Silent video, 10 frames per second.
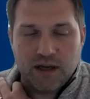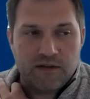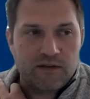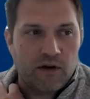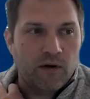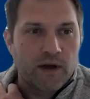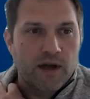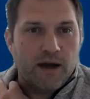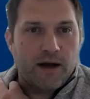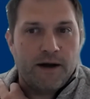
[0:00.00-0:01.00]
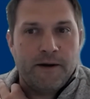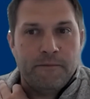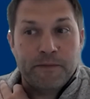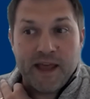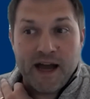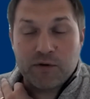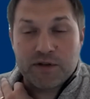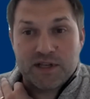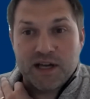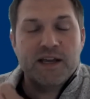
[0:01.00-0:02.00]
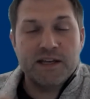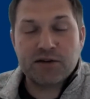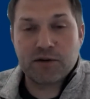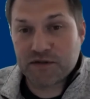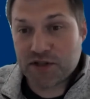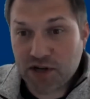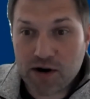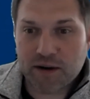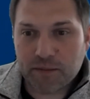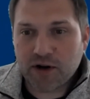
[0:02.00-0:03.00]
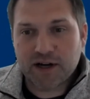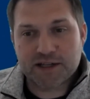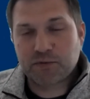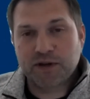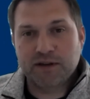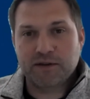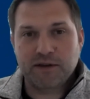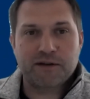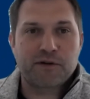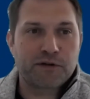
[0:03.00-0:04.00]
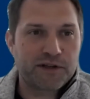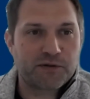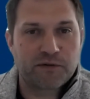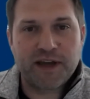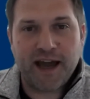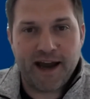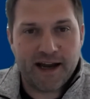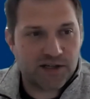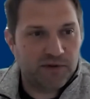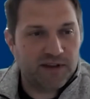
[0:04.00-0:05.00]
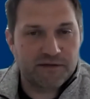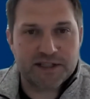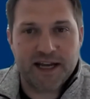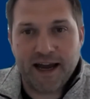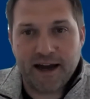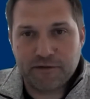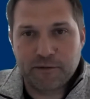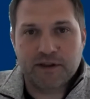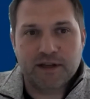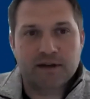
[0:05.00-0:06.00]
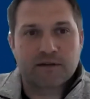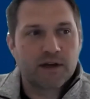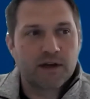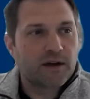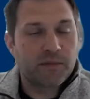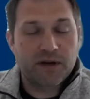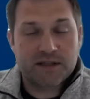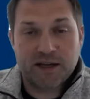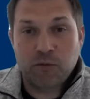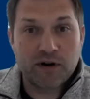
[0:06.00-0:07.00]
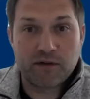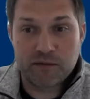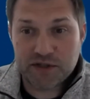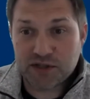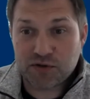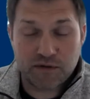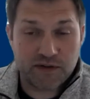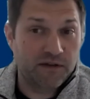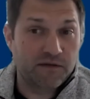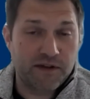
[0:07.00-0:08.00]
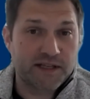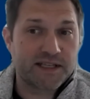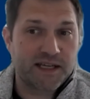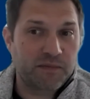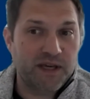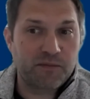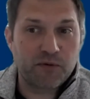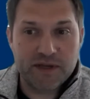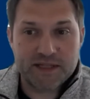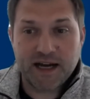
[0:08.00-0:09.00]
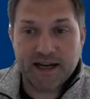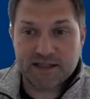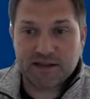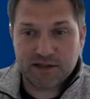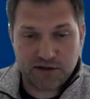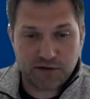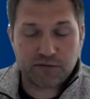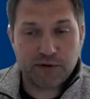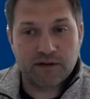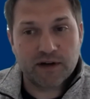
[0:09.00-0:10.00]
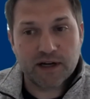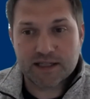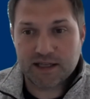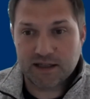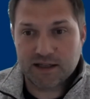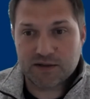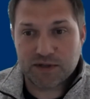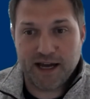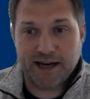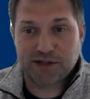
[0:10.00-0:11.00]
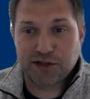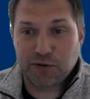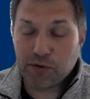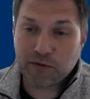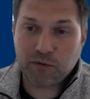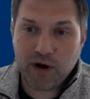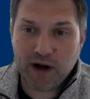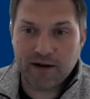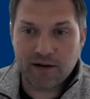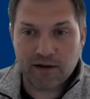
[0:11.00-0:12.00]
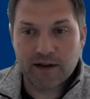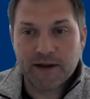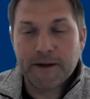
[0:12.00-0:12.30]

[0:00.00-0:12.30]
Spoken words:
And so that was, in terms of startup costs, we think of all these sort of cash, and we think of staff, and we think of, but it's like one of them was just sort of convincing people besides the three of us, that this was actually worthwhile.